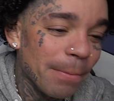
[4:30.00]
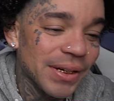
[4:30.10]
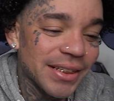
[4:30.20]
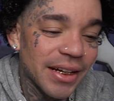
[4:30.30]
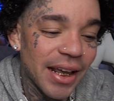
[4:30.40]

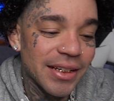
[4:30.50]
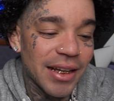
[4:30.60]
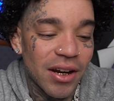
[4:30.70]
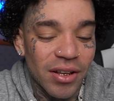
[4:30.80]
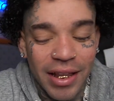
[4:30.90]
but today is
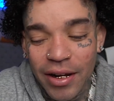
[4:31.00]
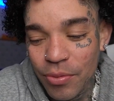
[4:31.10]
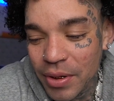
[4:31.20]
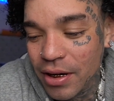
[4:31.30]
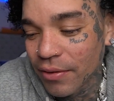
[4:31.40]
kind of like a
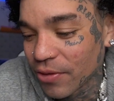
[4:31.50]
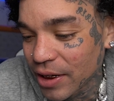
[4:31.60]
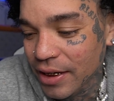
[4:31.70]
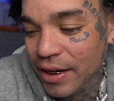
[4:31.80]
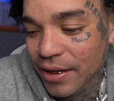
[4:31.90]

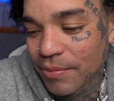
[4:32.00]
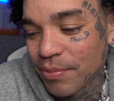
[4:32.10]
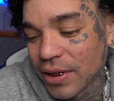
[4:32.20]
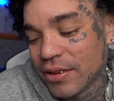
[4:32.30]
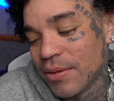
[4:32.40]
recovery day.
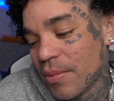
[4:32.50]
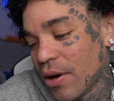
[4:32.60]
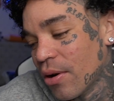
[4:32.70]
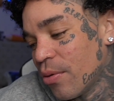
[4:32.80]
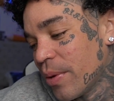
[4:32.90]
But
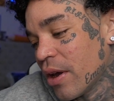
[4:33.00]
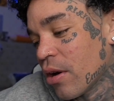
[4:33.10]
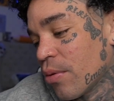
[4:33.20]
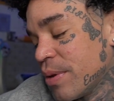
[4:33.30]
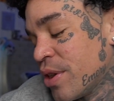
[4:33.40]
tomorrow we
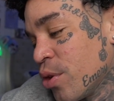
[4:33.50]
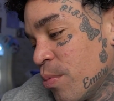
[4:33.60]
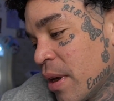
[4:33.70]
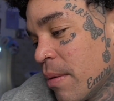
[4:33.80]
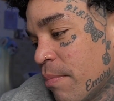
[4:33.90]
are
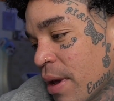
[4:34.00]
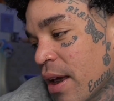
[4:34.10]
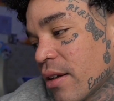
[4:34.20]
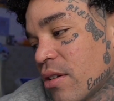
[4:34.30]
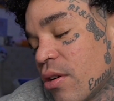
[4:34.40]
resuming
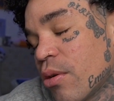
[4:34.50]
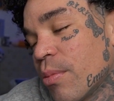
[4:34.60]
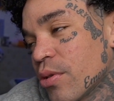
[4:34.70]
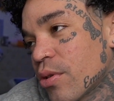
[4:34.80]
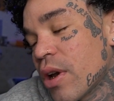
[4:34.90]
back to
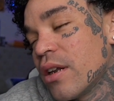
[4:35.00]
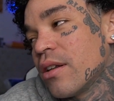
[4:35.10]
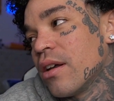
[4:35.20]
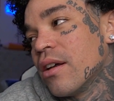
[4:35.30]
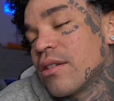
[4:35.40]
normal
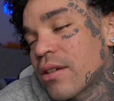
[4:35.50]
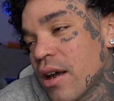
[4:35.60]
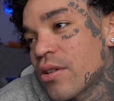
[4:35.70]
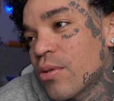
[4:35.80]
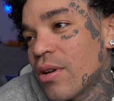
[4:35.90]
uh,
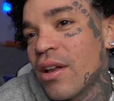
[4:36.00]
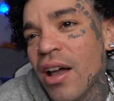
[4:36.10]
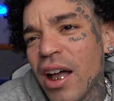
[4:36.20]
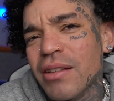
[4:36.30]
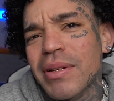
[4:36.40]
schedule.
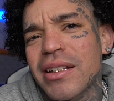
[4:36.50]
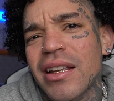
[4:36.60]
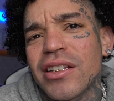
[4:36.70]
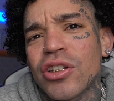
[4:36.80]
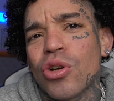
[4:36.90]
I was about to
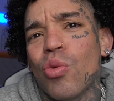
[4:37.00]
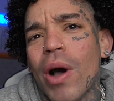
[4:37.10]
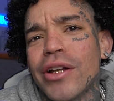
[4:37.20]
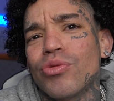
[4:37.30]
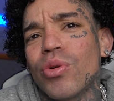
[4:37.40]
say
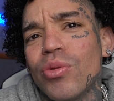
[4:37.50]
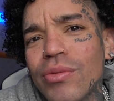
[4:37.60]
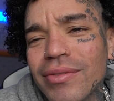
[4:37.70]
schedule.